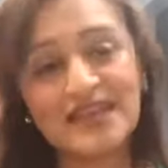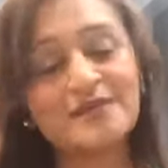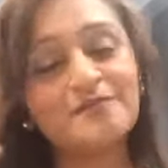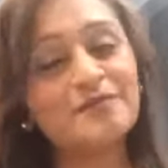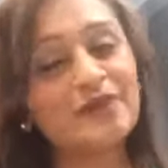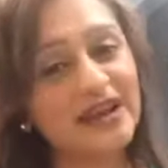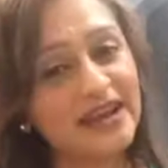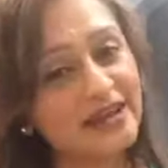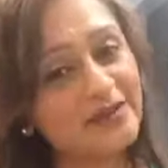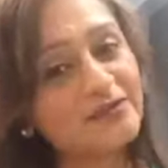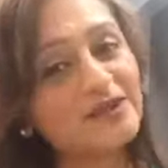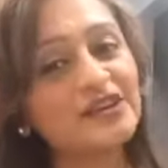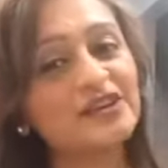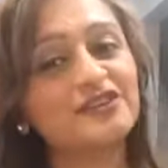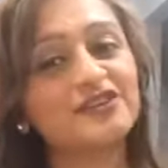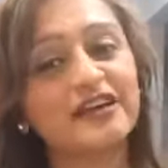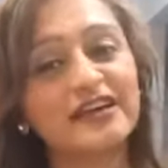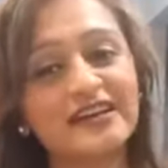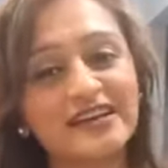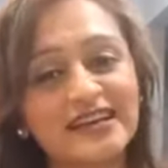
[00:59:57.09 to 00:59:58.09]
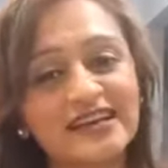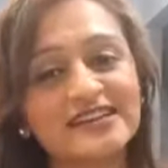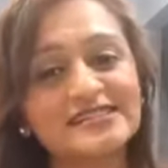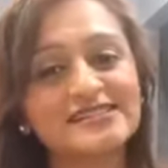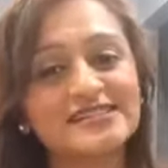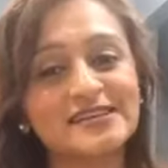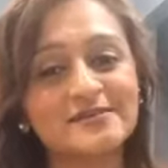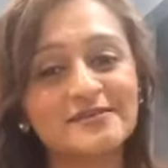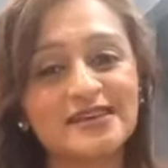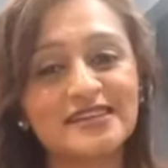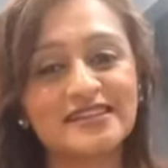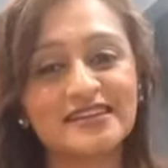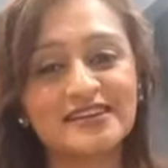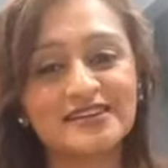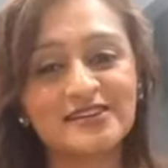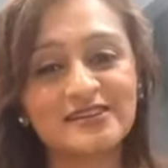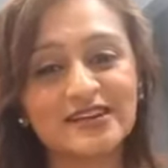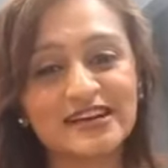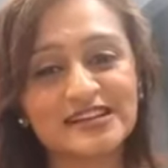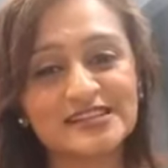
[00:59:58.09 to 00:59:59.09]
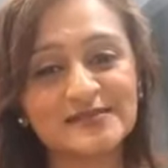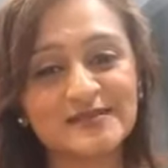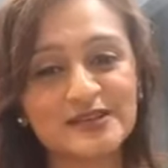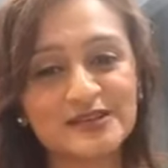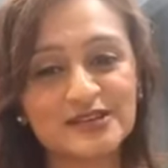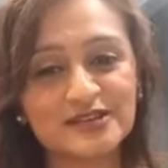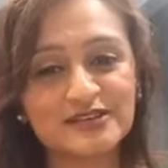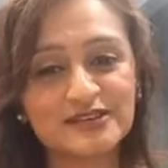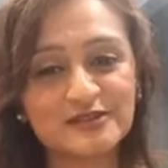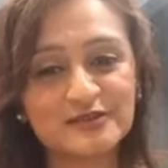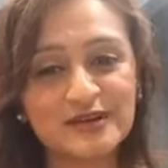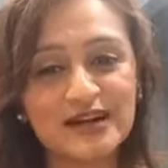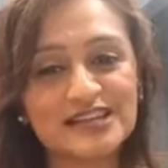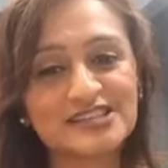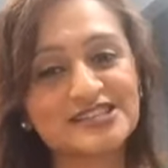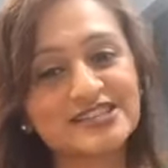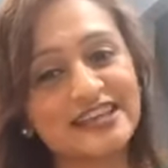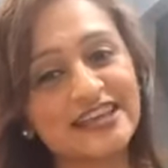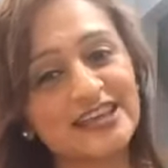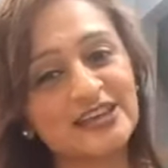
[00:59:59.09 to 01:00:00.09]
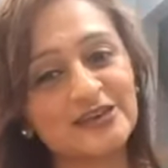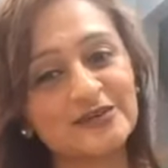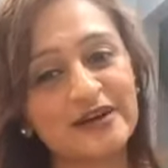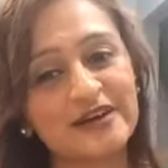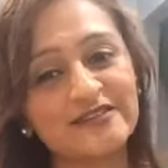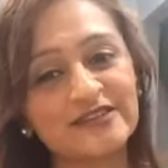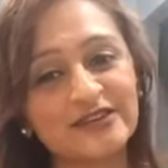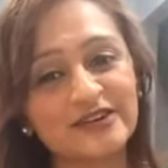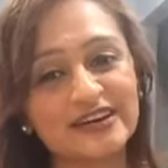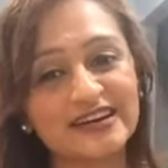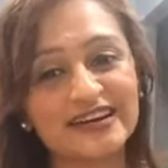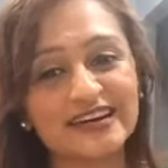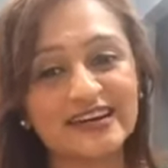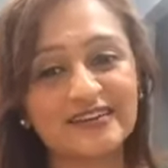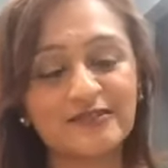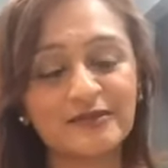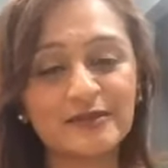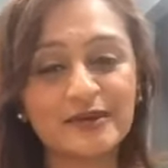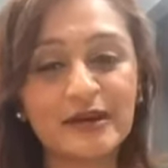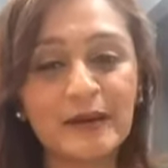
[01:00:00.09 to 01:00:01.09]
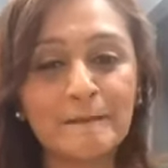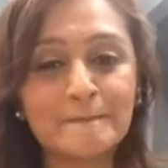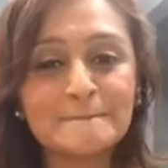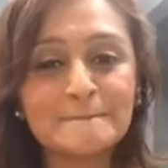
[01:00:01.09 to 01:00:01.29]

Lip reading: but I am gonna try to get some in there. You guys make sure you watch. Thank you. Have a great night, everyone.